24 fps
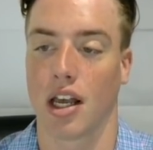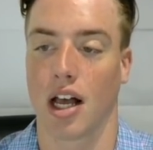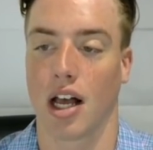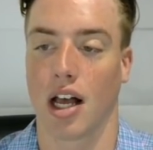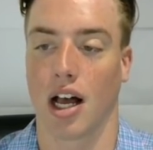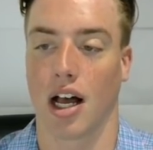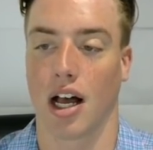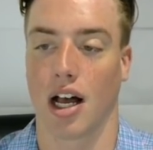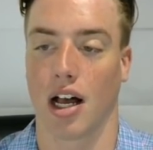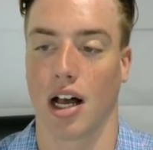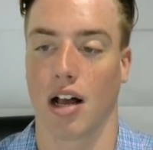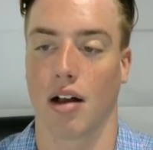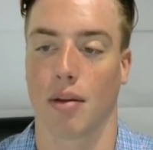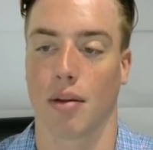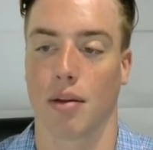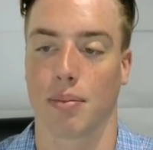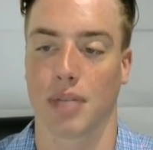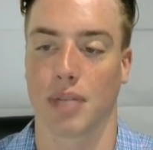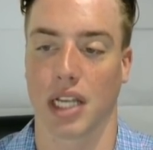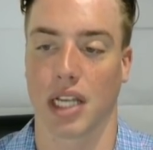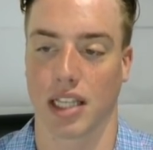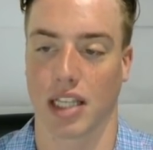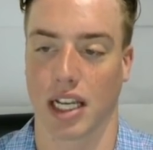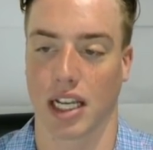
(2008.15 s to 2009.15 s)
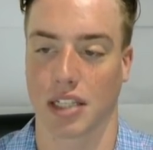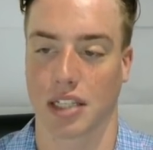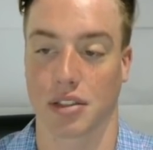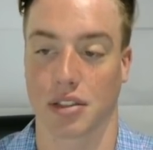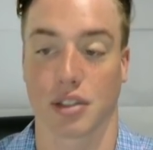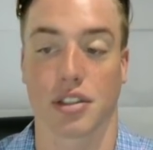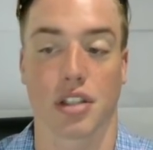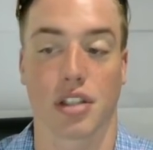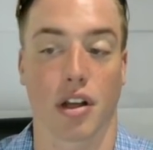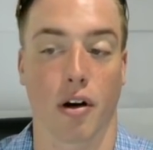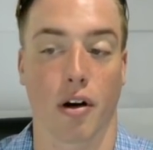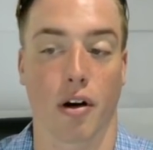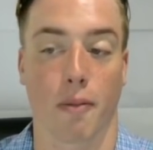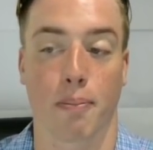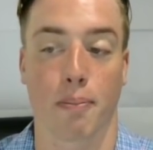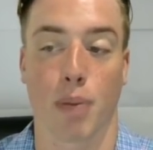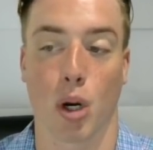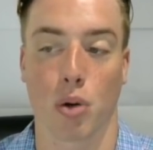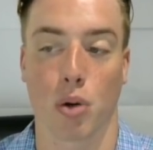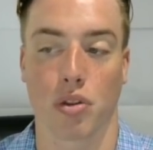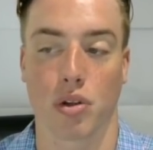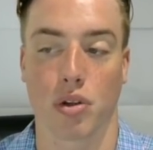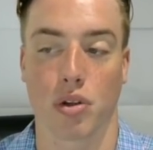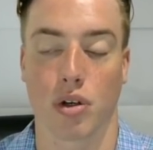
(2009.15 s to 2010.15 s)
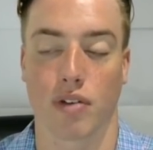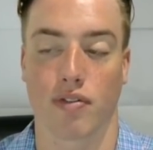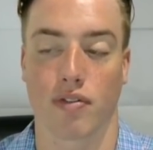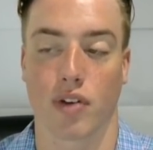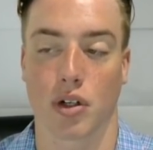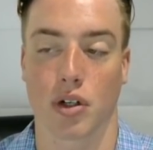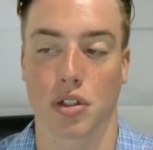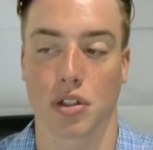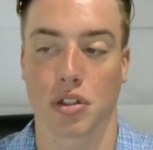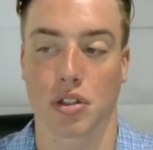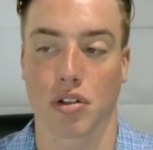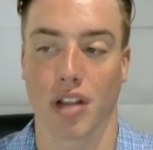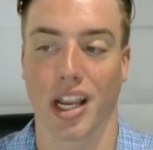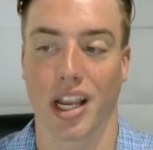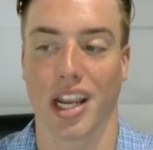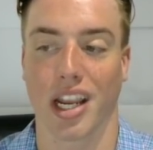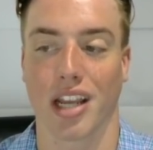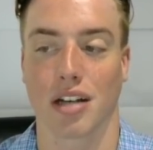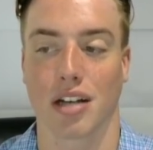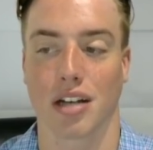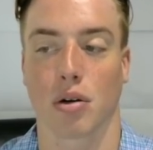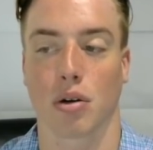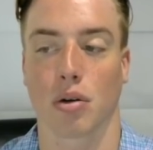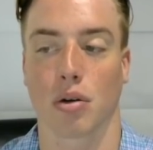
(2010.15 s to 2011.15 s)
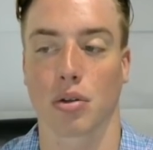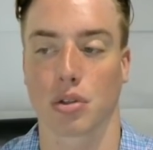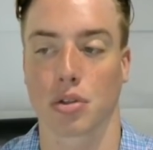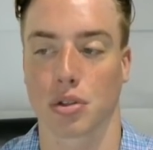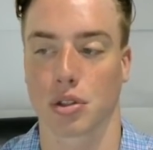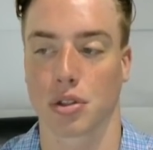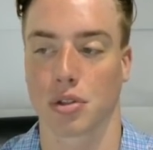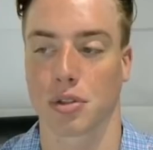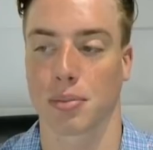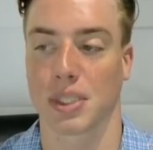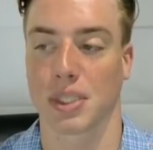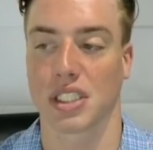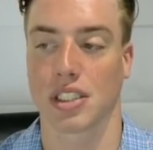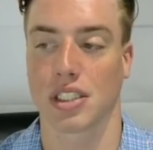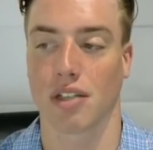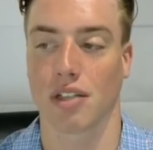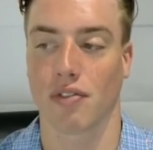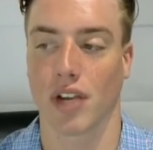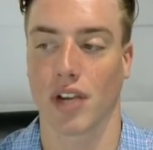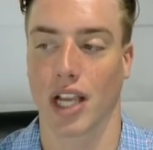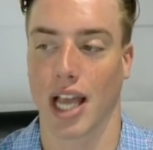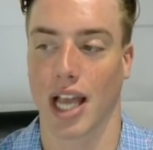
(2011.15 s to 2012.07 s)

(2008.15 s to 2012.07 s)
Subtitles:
And the answer is there are both universal and culture-specific